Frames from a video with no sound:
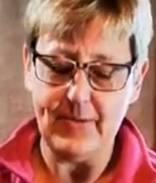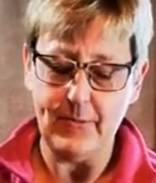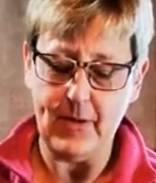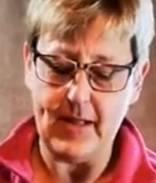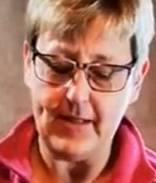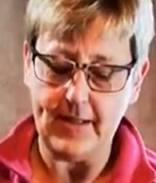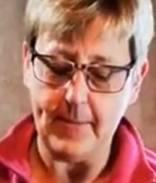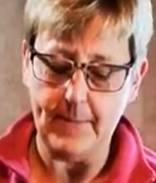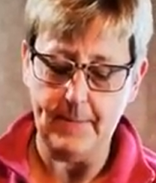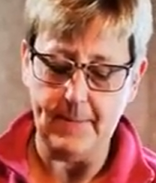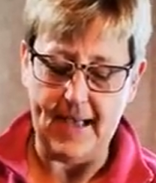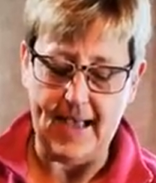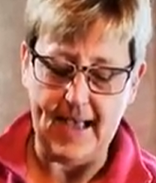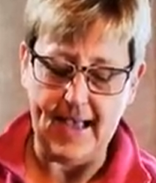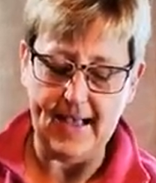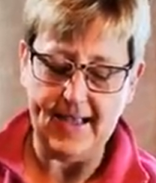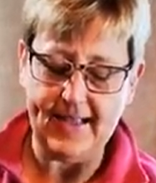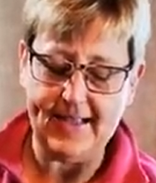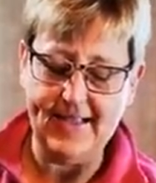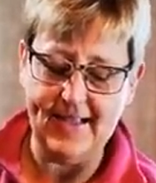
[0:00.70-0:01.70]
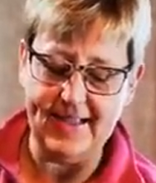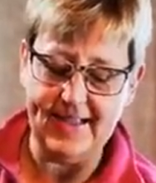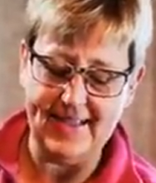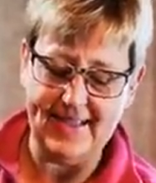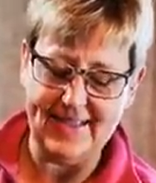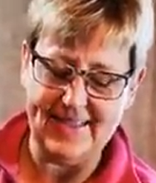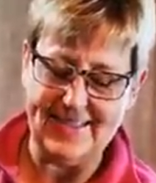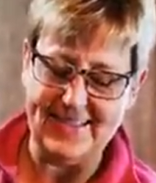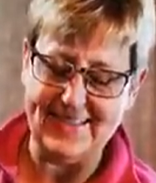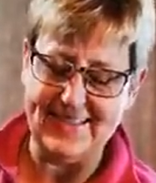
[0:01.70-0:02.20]
Welcome back.
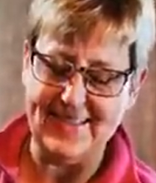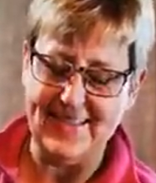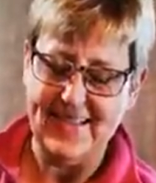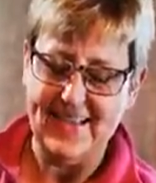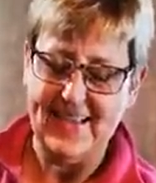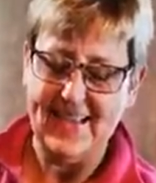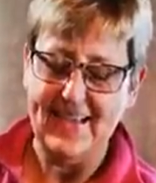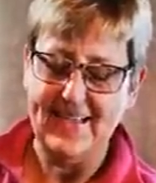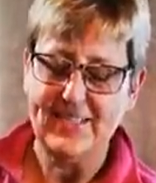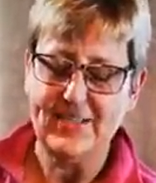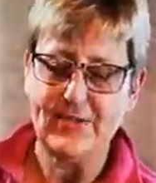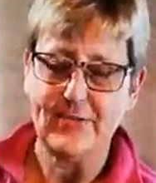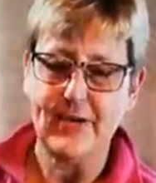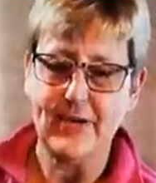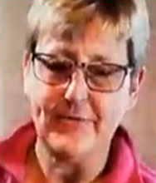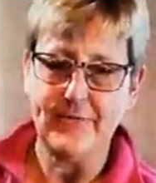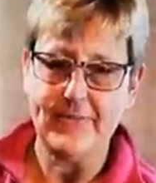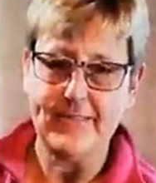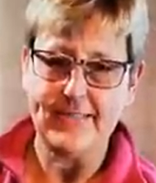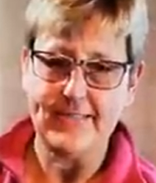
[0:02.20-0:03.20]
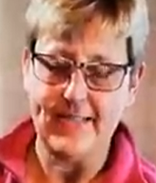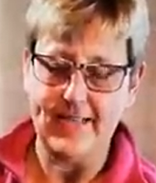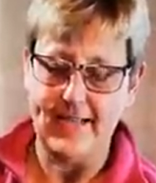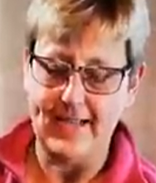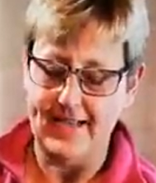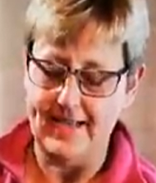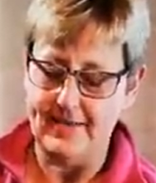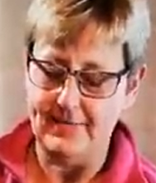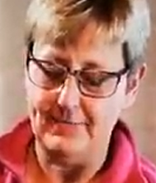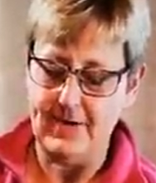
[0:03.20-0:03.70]
Scruffy's
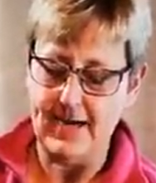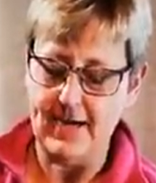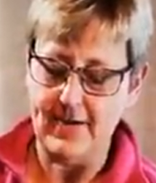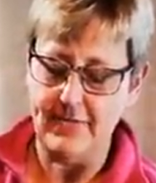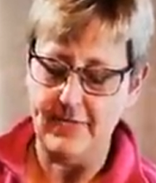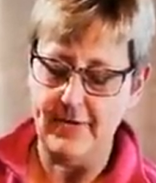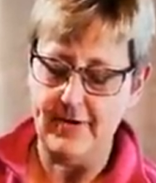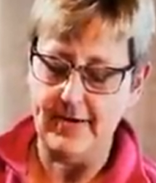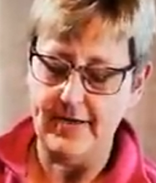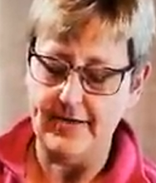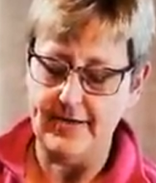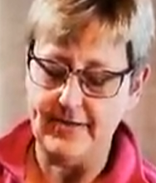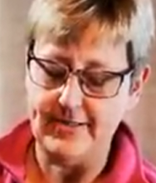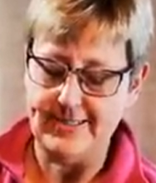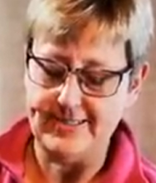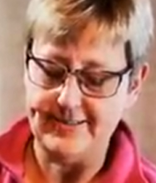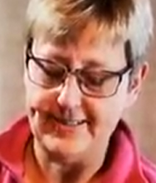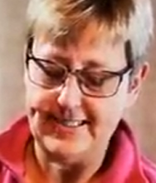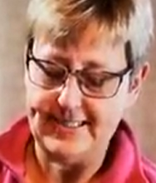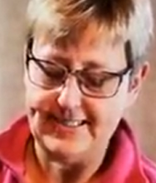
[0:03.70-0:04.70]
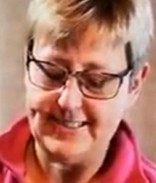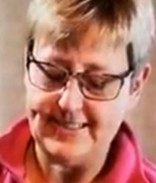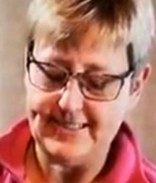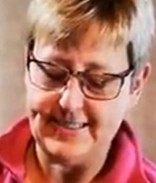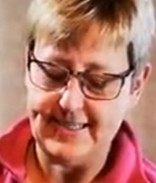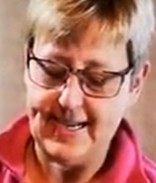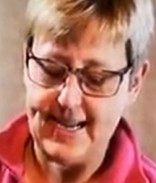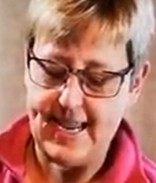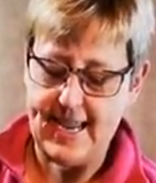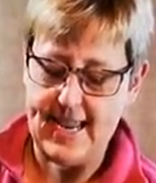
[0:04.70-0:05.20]
ready for another
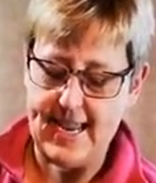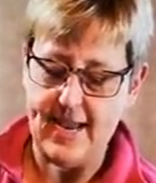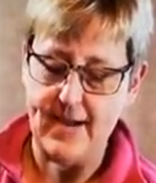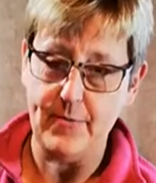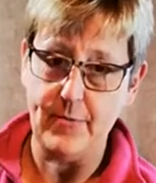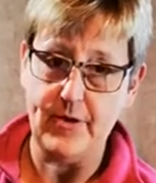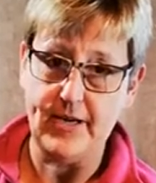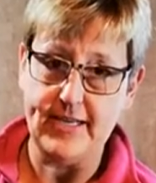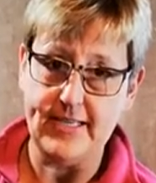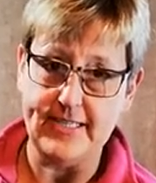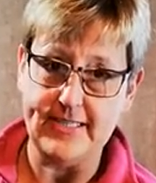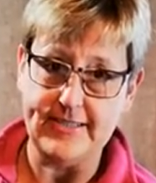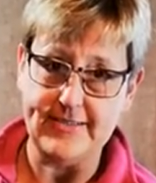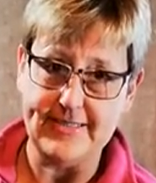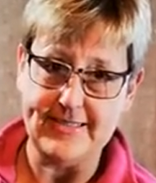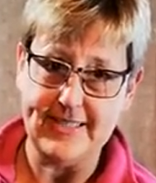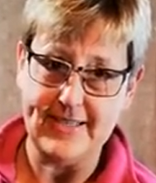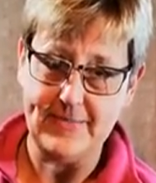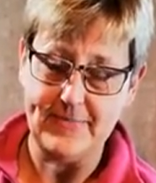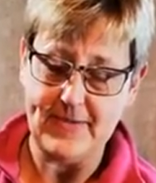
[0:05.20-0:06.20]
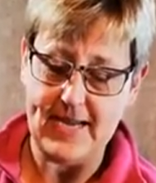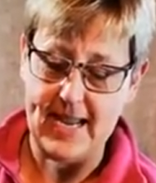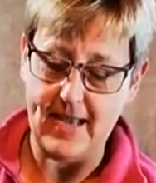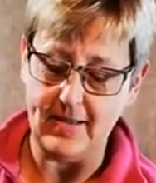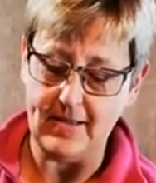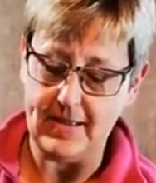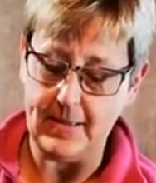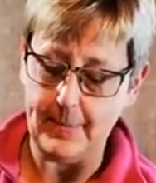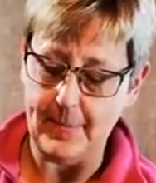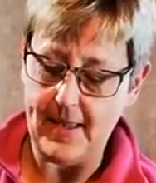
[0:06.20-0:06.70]
treat, and we're going to do some nail
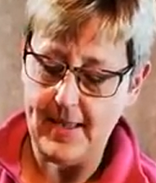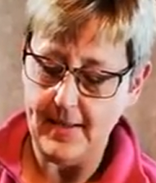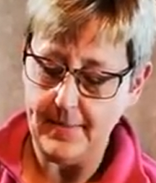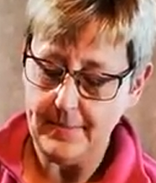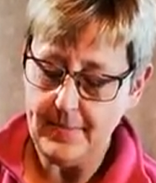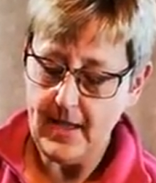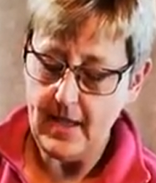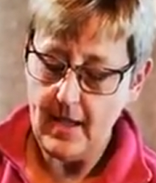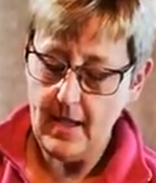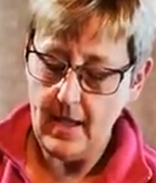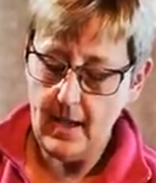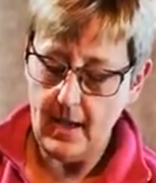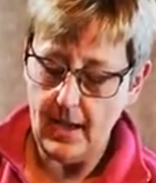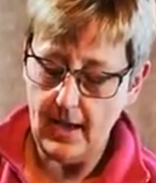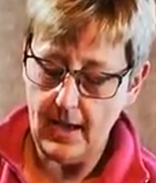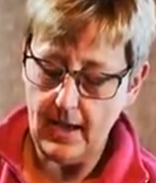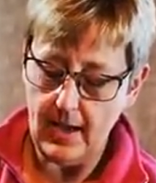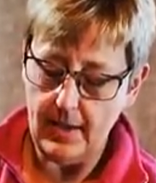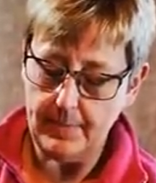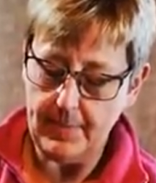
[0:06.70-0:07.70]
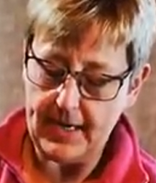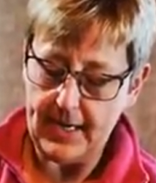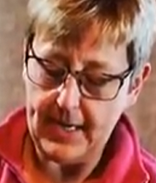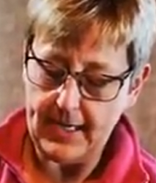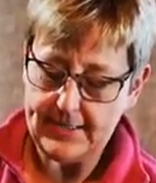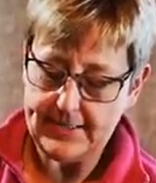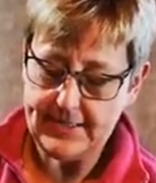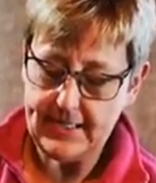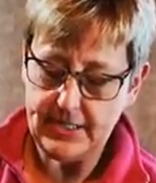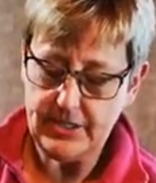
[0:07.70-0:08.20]
clipping. My
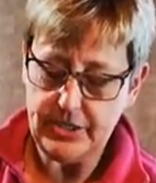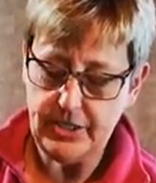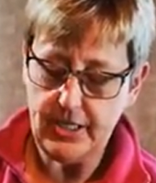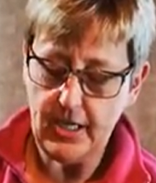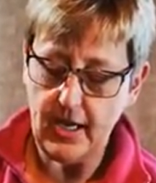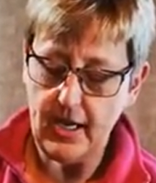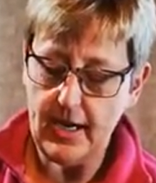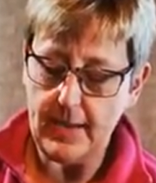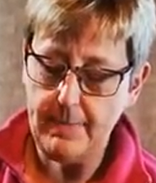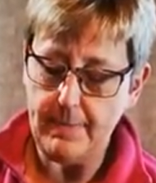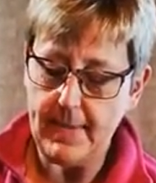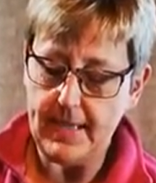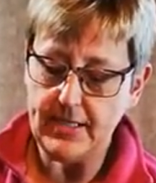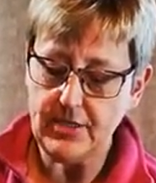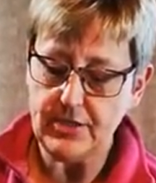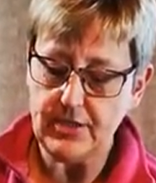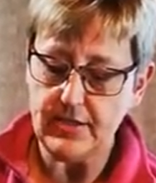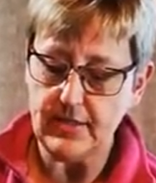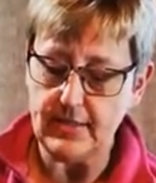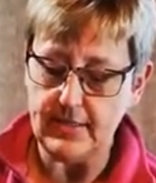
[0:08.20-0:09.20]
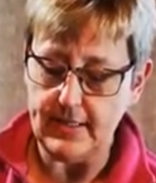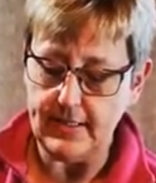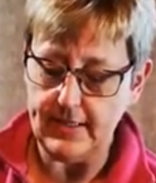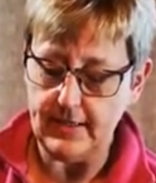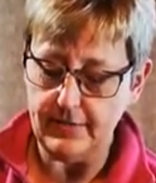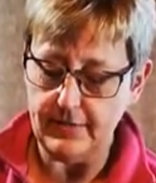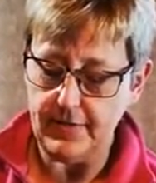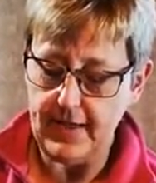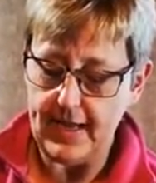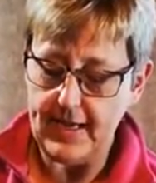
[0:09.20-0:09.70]
last session, I mentioned cleaning
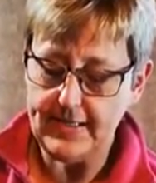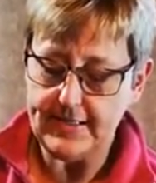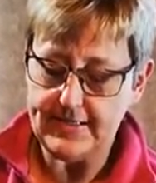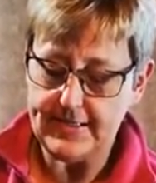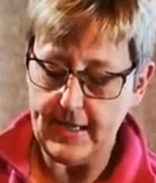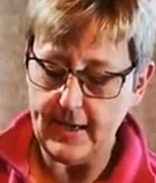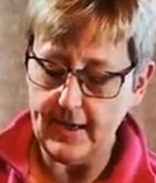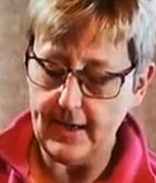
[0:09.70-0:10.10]
the face.